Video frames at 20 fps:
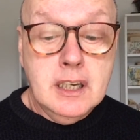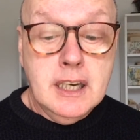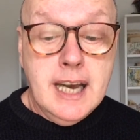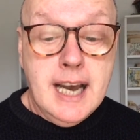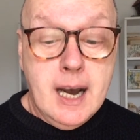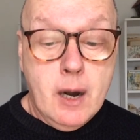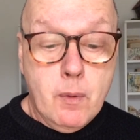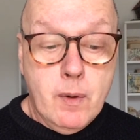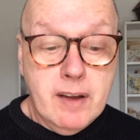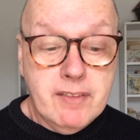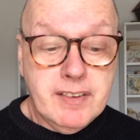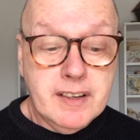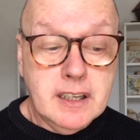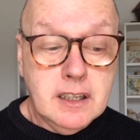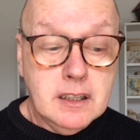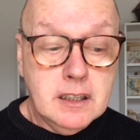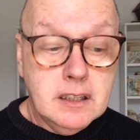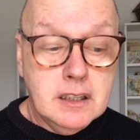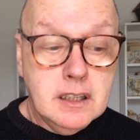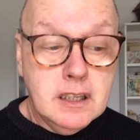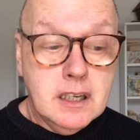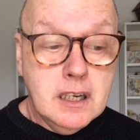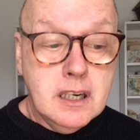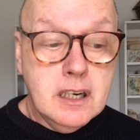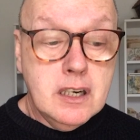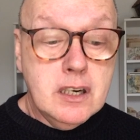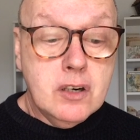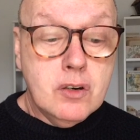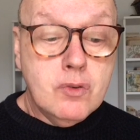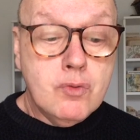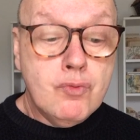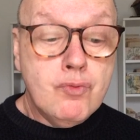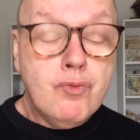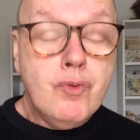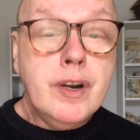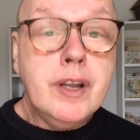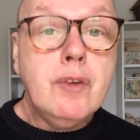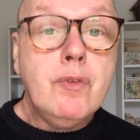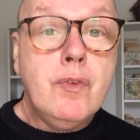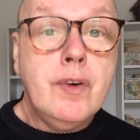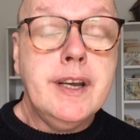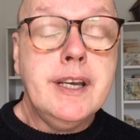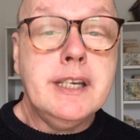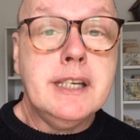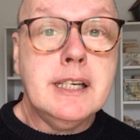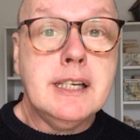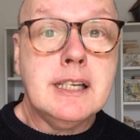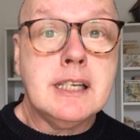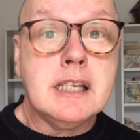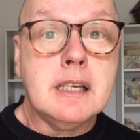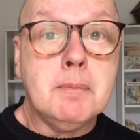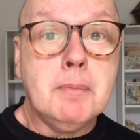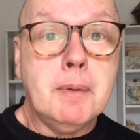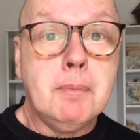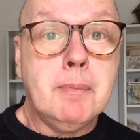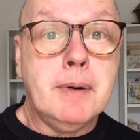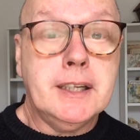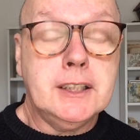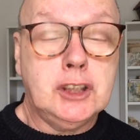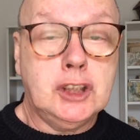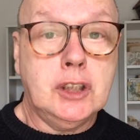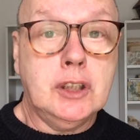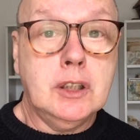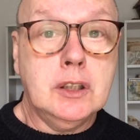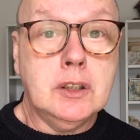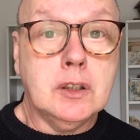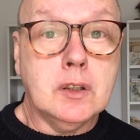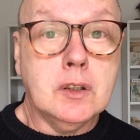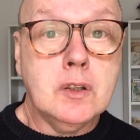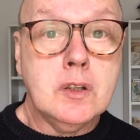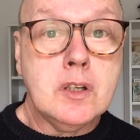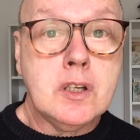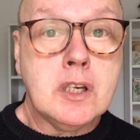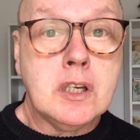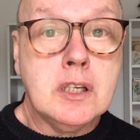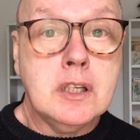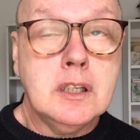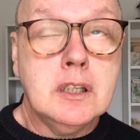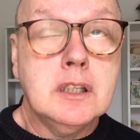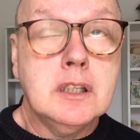However, rereading some of my journals,